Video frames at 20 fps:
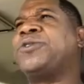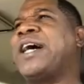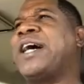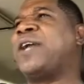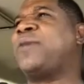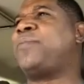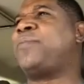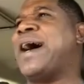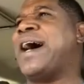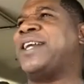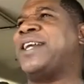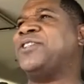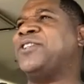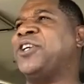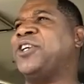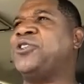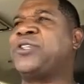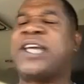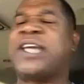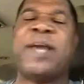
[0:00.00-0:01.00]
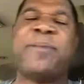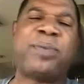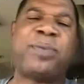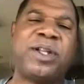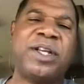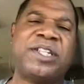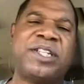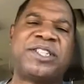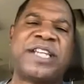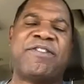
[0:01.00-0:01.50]
doubt about it. You know, you can't
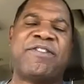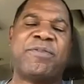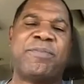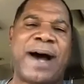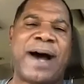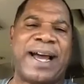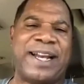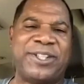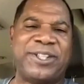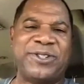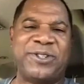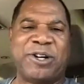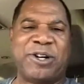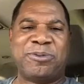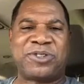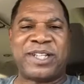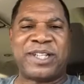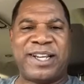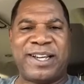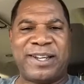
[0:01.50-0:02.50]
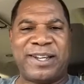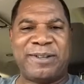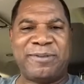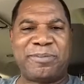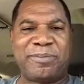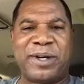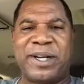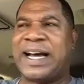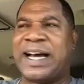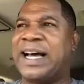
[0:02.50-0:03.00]
please everybody. You know what I'm saying?
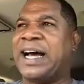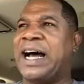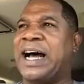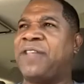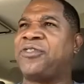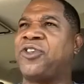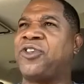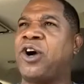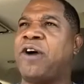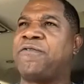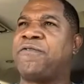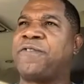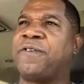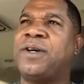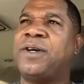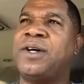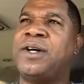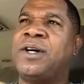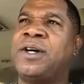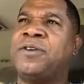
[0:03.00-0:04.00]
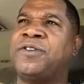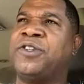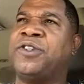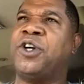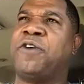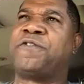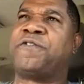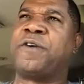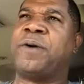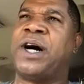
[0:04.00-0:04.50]
But I thought, you
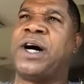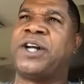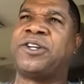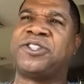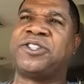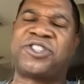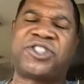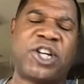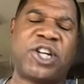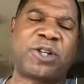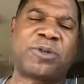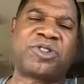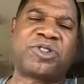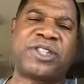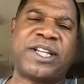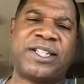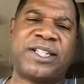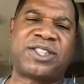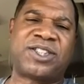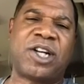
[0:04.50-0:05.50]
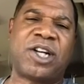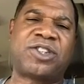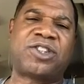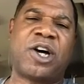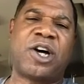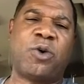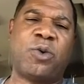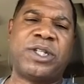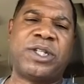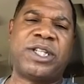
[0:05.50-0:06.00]
know, from under the circumstances, I
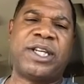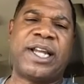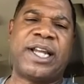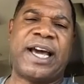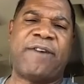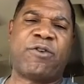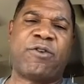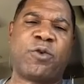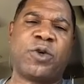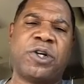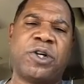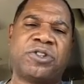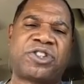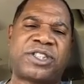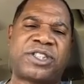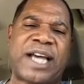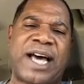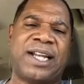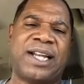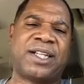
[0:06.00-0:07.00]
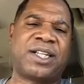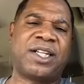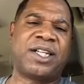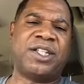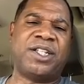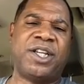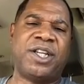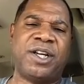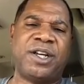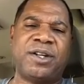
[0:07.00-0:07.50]
thought we did have a real solid,
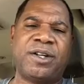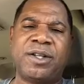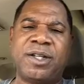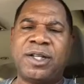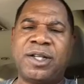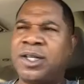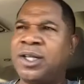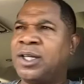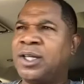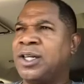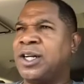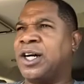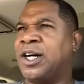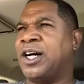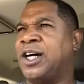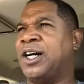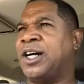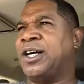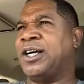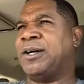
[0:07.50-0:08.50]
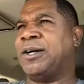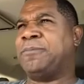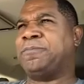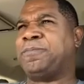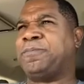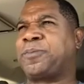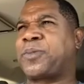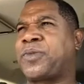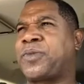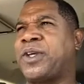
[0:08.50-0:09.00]
good year.
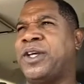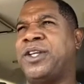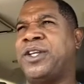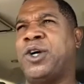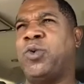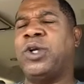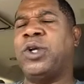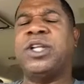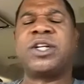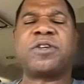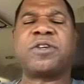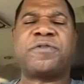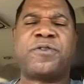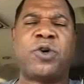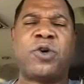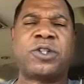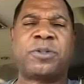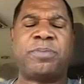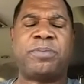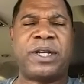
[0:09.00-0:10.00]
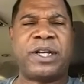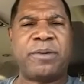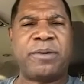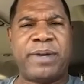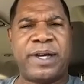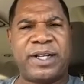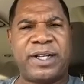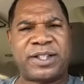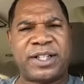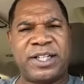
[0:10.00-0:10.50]
And we're looking forward to bigger and
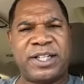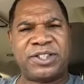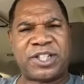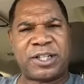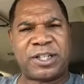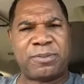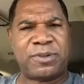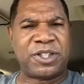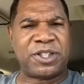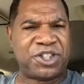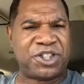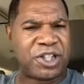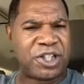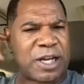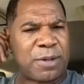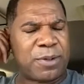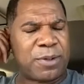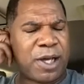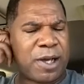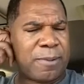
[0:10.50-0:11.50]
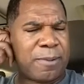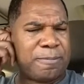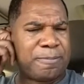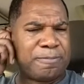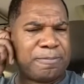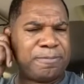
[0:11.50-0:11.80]
better things this year coming up.